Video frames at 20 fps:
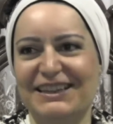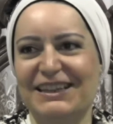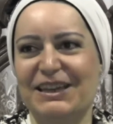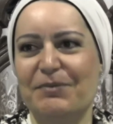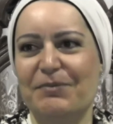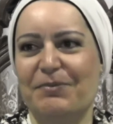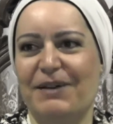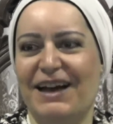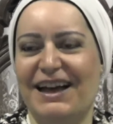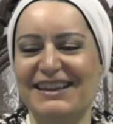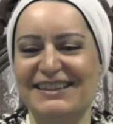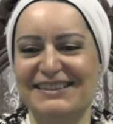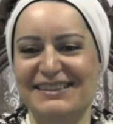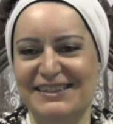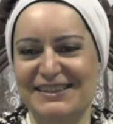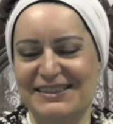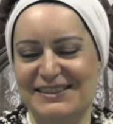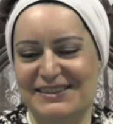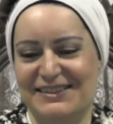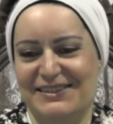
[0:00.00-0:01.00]
he buys
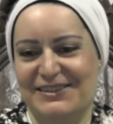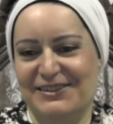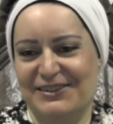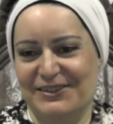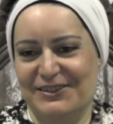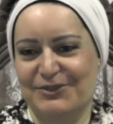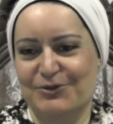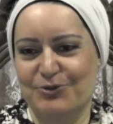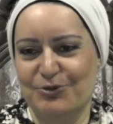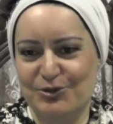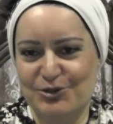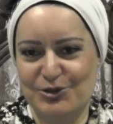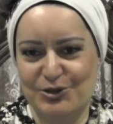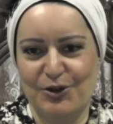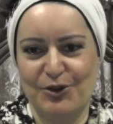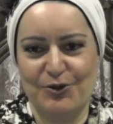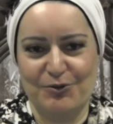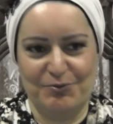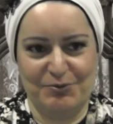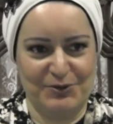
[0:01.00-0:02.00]
this good
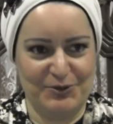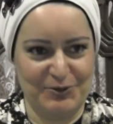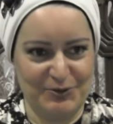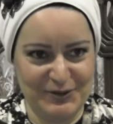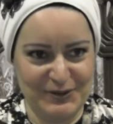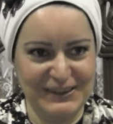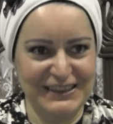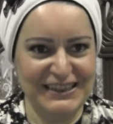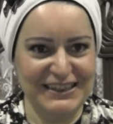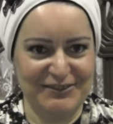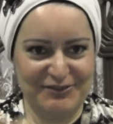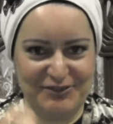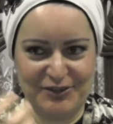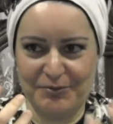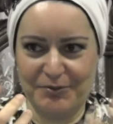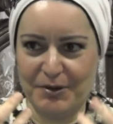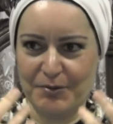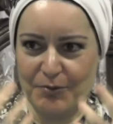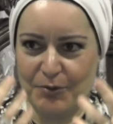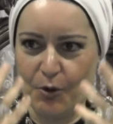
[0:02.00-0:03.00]
soap to clean
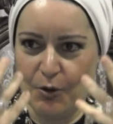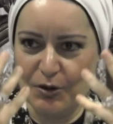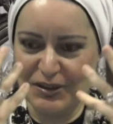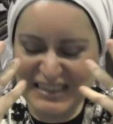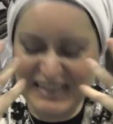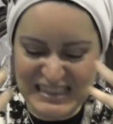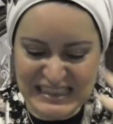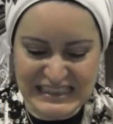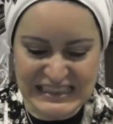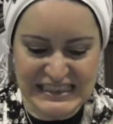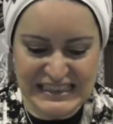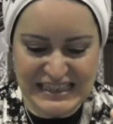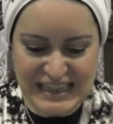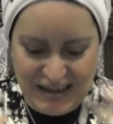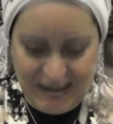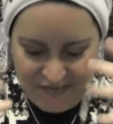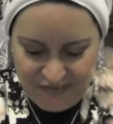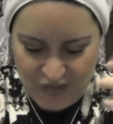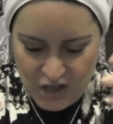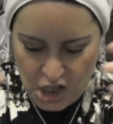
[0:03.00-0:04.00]
from him all these
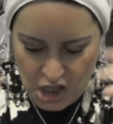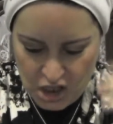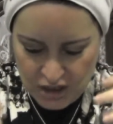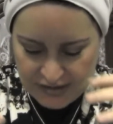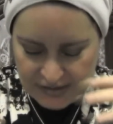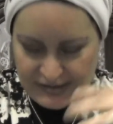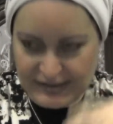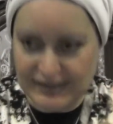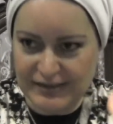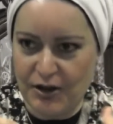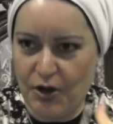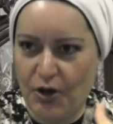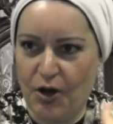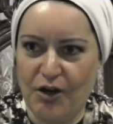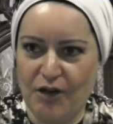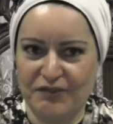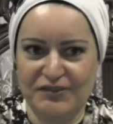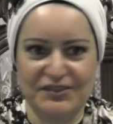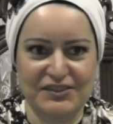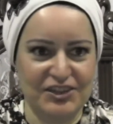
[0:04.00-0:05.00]
levels mm.
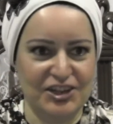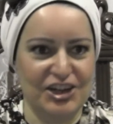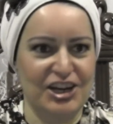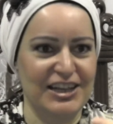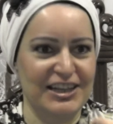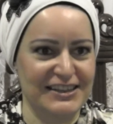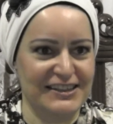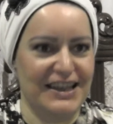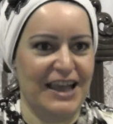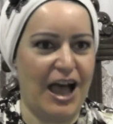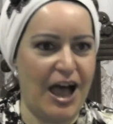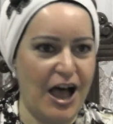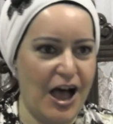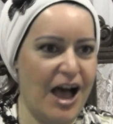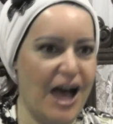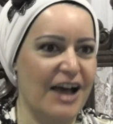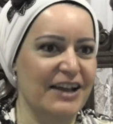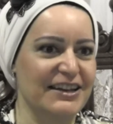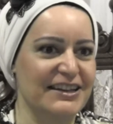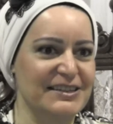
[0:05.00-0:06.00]
of dirt
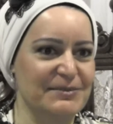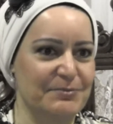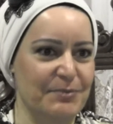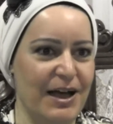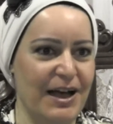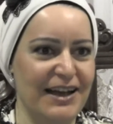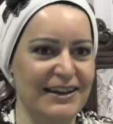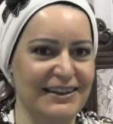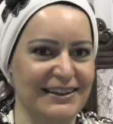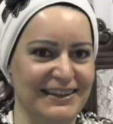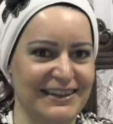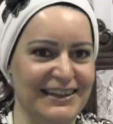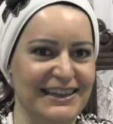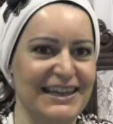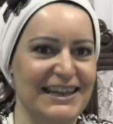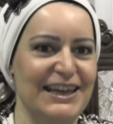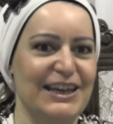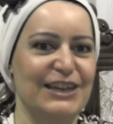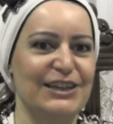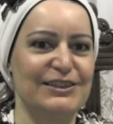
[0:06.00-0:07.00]
on his body.
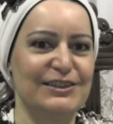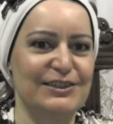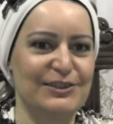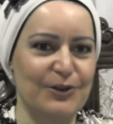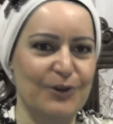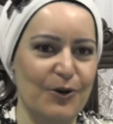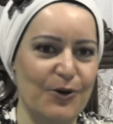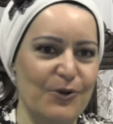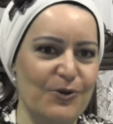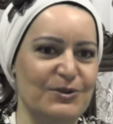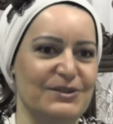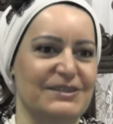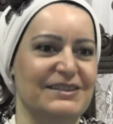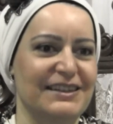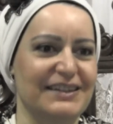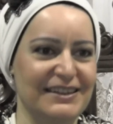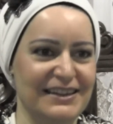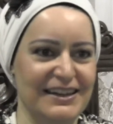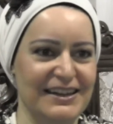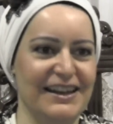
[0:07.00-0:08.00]
He soaks
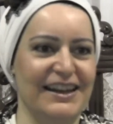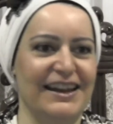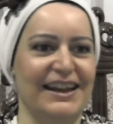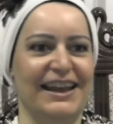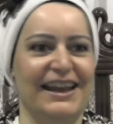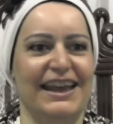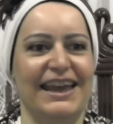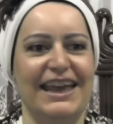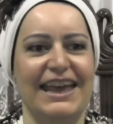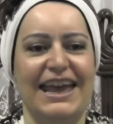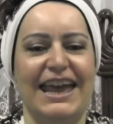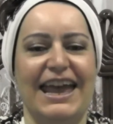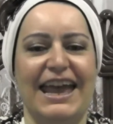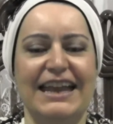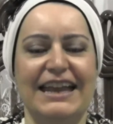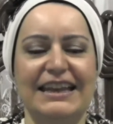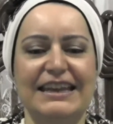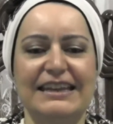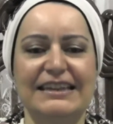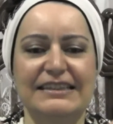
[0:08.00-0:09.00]
in the
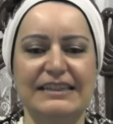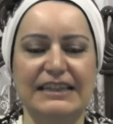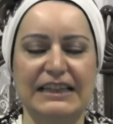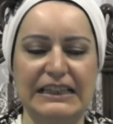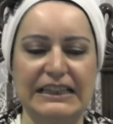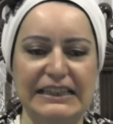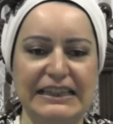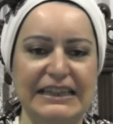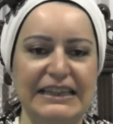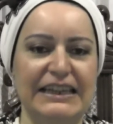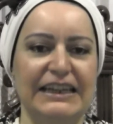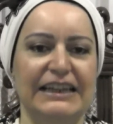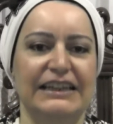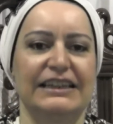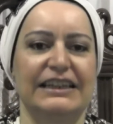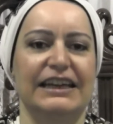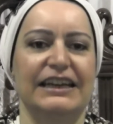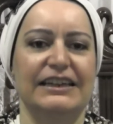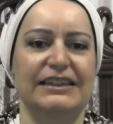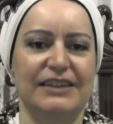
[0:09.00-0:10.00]
and he's cleaning
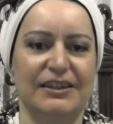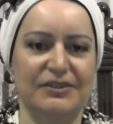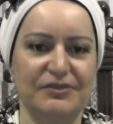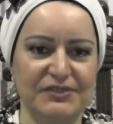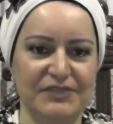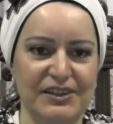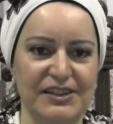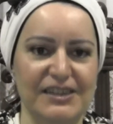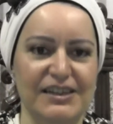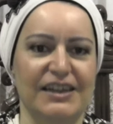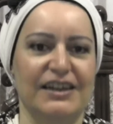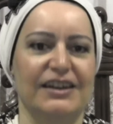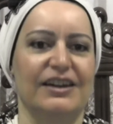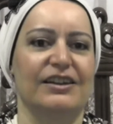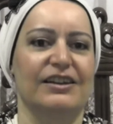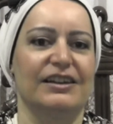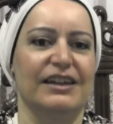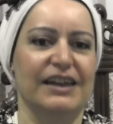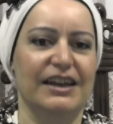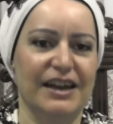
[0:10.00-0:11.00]
layer after layer,
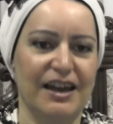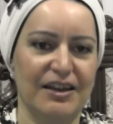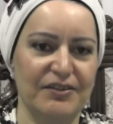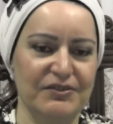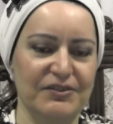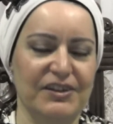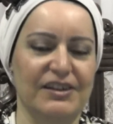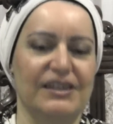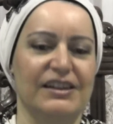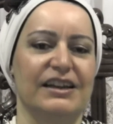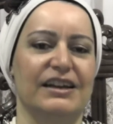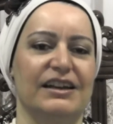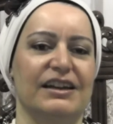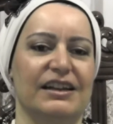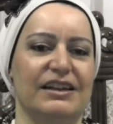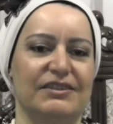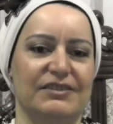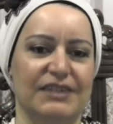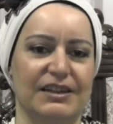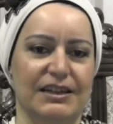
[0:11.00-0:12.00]
layer after layer,
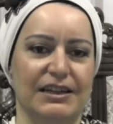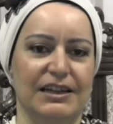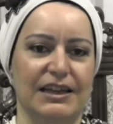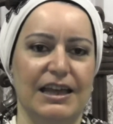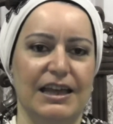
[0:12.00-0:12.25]
layer.